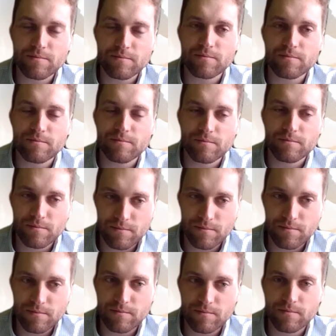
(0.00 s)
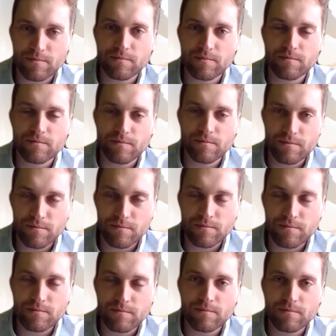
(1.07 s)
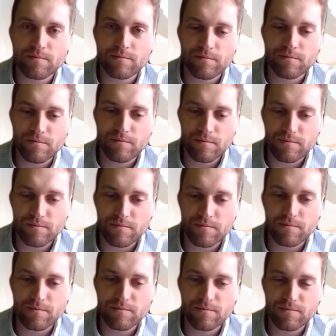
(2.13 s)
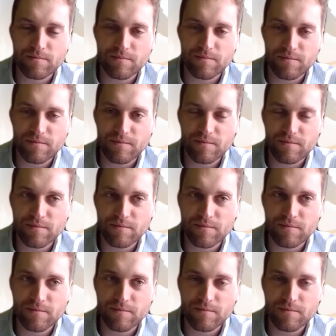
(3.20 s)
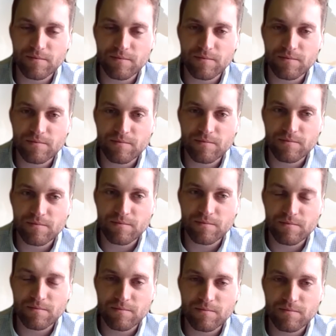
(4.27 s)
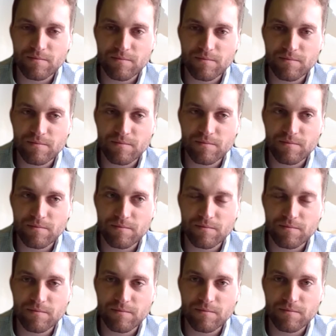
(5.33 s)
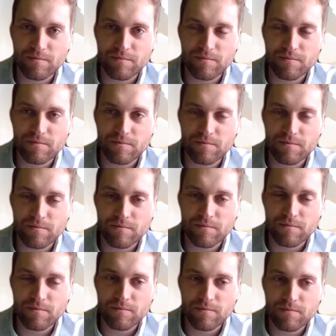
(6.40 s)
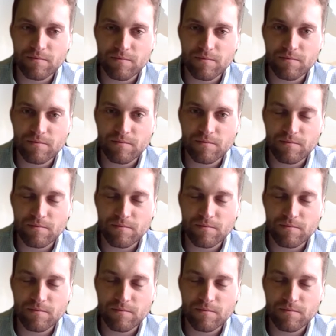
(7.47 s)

(silent)